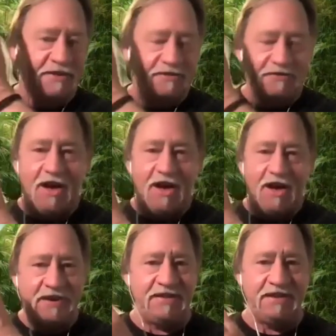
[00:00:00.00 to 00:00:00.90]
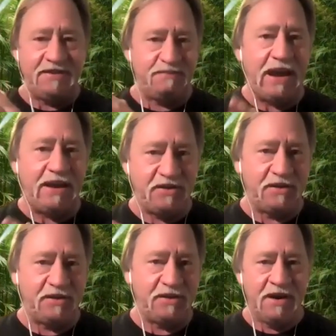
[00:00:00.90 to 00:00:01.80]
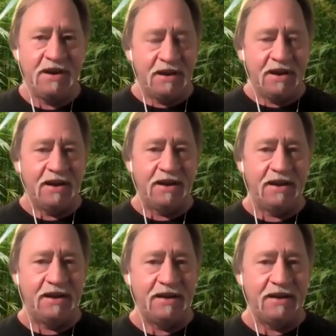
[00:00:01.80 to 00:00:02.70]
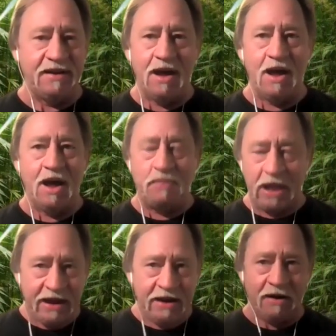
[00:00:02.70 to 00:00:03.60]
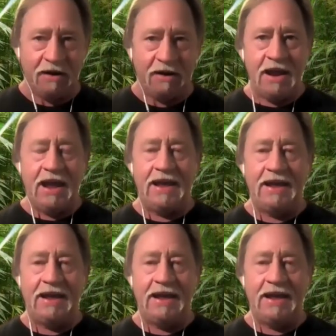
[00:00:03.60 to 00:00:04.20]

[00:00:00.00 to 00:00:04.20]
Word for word: had evolved into this major a player.